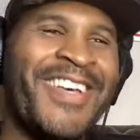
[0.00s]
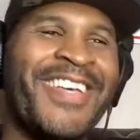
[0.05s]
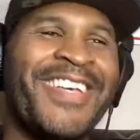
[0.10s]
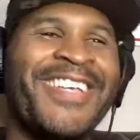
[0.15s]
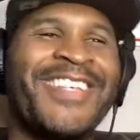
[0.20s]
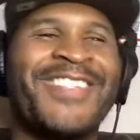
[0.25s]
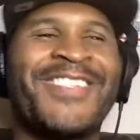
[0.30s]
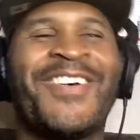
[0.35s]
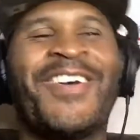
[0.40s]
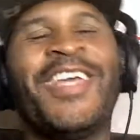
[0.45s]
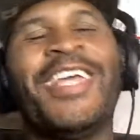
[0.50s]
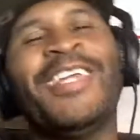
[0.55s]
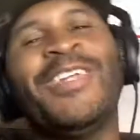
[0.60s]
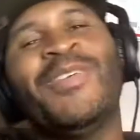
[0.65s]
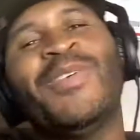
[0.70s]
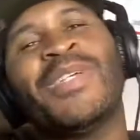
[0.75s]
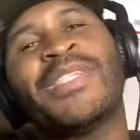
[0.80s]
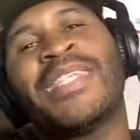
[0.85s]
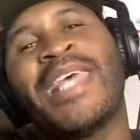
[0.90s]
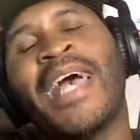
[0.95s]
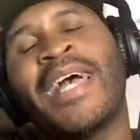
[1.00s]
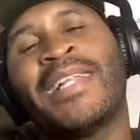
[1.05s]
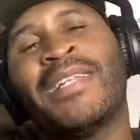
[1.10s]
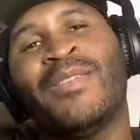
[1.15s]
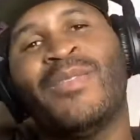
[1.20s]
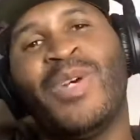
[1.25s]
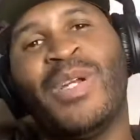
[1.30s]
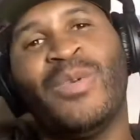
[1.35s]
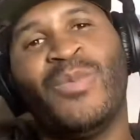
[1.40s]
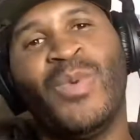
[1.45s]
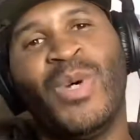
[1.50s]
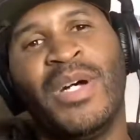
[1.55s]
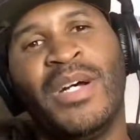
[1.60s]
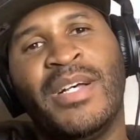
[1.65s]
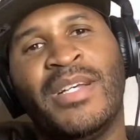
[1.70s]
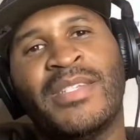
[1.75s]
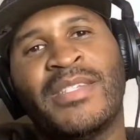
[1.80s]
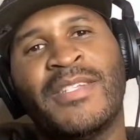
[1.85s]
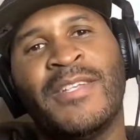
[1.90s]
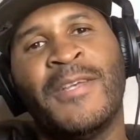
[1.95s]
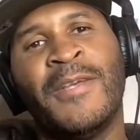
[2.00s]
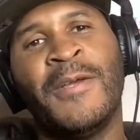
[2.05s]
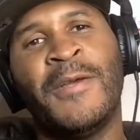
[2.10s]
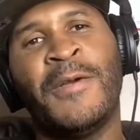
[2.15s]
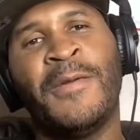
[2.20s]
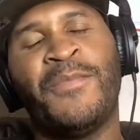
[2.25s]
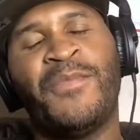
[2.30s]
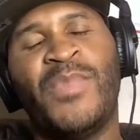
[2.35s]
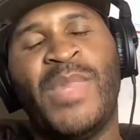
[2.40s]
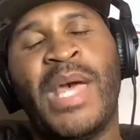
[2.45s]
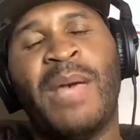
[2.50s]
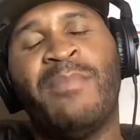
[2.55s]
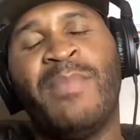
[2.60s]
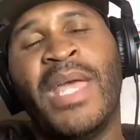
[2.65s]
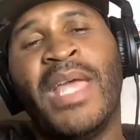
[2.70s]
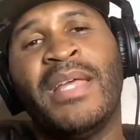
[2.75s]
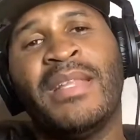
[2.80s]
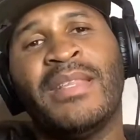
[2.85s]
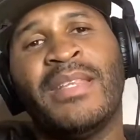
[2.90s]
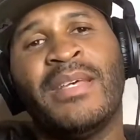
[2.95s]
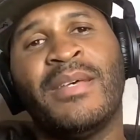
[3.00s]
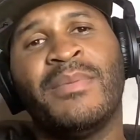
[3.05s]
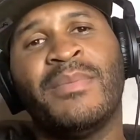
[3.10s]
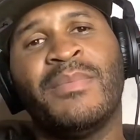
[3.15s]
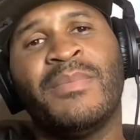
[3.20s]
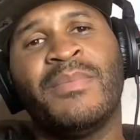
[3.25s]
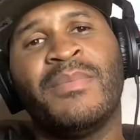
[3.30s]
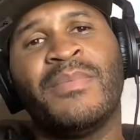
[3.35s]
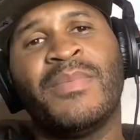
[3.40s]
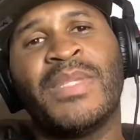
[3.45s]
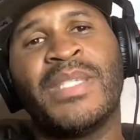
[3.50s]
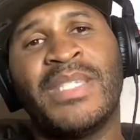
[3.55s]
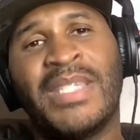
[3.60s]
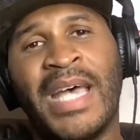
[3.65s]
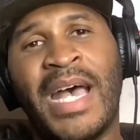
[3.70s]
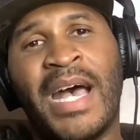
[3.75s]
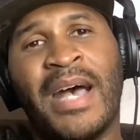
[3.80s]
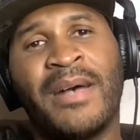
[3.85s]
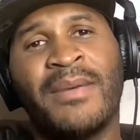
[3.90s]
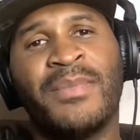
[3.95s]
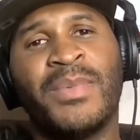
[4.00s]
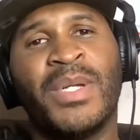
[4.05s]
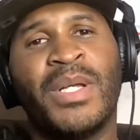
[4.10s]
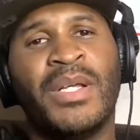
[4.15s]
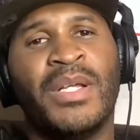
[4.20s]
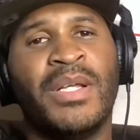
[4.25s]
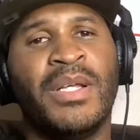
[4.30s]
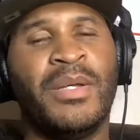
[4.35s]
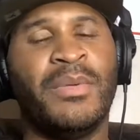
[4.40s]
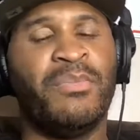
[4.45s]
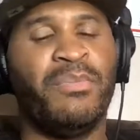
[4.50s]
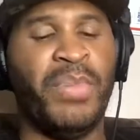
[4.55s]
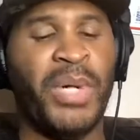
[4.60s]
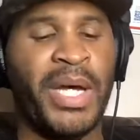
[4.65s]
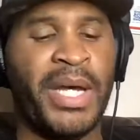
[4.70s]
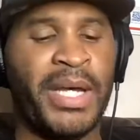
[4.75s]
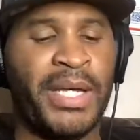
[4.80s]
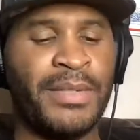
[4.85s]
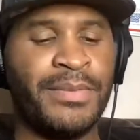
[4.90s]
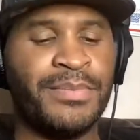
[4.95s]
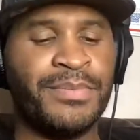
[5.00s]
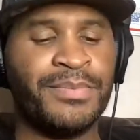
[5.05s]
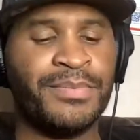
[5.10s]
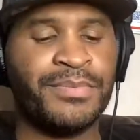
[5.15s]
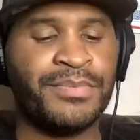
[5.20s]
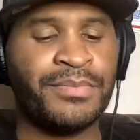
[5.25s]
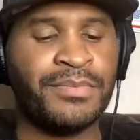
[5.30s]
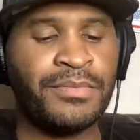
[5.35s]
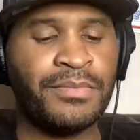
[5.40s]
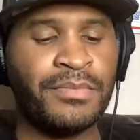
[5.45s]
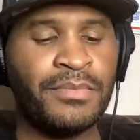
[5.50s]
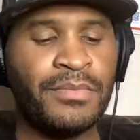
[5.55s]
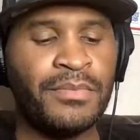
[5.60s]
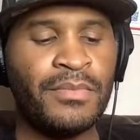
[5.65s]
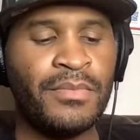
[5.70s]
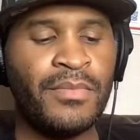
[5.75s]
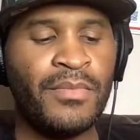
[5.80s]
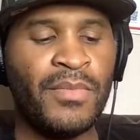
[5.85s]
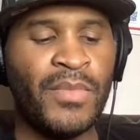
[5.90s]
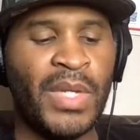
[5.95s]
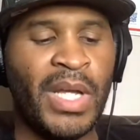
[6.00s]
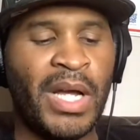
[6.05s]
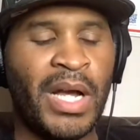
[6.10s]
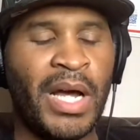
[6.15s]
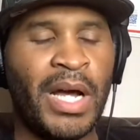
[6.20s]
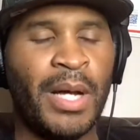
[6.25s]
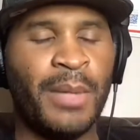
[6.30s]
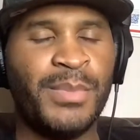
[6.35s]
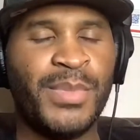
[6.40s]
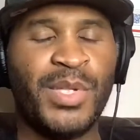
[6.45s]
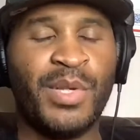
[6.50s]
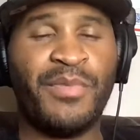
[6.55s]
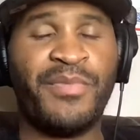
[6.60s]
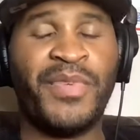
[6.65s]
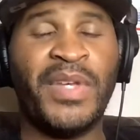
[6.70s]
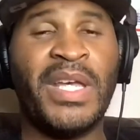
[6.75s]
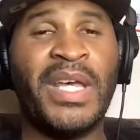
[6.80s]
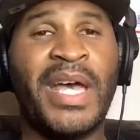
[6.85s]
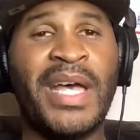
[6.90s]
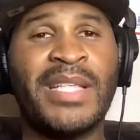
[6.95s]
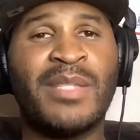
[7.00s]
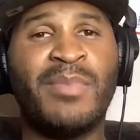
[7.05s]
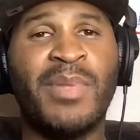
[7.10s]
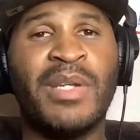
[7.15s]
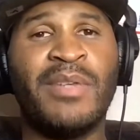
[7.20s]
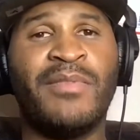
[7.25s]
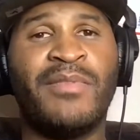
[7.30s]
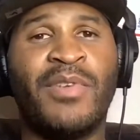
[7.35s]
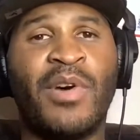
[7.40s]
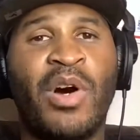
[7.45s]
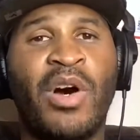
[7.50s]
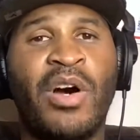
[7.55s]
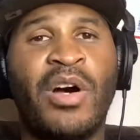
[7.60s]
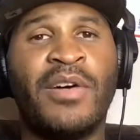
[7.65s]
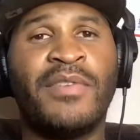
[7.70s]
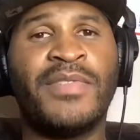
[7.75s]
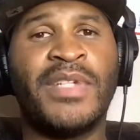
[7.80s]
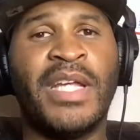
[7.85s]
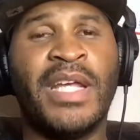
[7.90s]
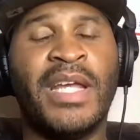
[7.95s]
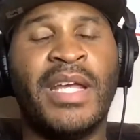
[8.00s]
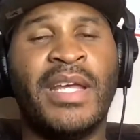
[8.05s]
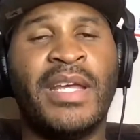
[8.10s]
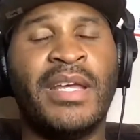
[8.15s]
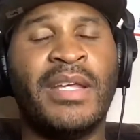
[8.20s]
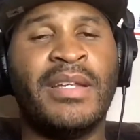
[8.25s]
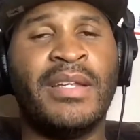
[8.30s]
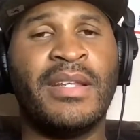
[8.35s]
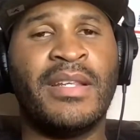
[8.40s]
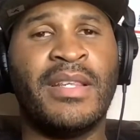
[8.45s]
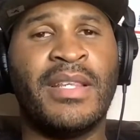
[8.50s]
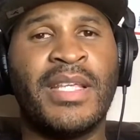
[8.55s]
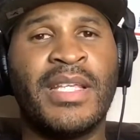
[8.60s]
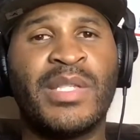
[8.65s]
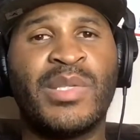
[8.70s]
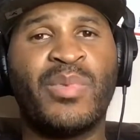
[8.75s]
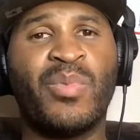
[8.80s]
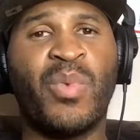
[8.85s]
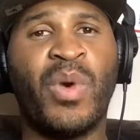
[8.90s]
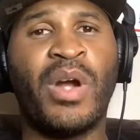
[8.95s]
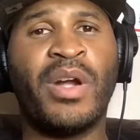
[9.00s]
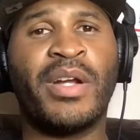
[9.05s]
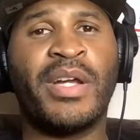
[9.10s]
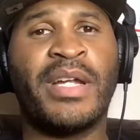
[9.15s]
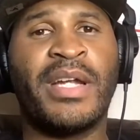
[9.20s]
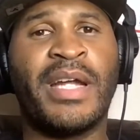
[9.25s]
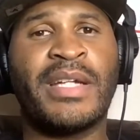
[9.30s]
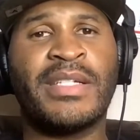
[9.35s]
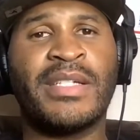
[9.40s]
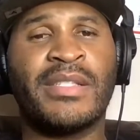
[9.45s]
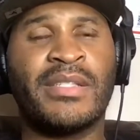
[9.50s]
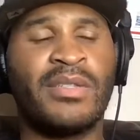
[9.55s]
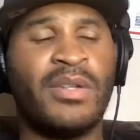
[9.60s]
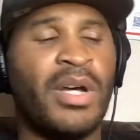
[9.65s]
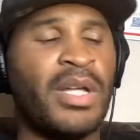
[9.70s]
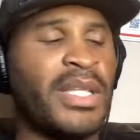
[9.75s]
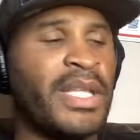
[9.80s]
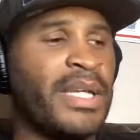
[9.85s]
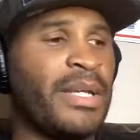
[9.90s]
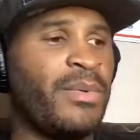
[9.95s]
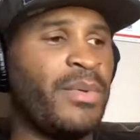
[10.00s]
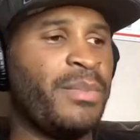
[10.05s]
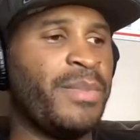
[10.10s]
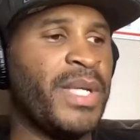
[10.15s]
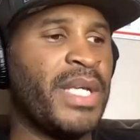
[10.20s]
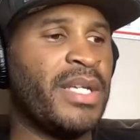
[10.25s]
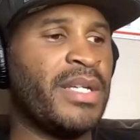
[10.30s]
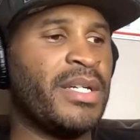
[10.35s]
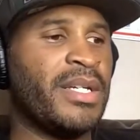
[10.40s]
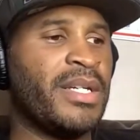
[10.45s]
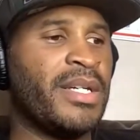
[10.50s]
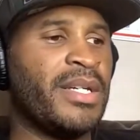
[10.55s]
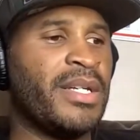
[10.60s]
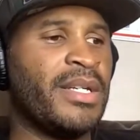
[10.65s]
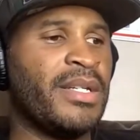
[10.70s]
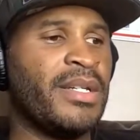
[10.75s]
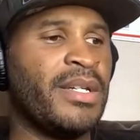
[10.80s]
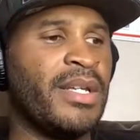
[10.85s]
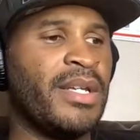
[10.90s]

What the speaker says: So he knew exactly what it was that made them stop. But Sophia has been involved in this work, and I just thought that it would be good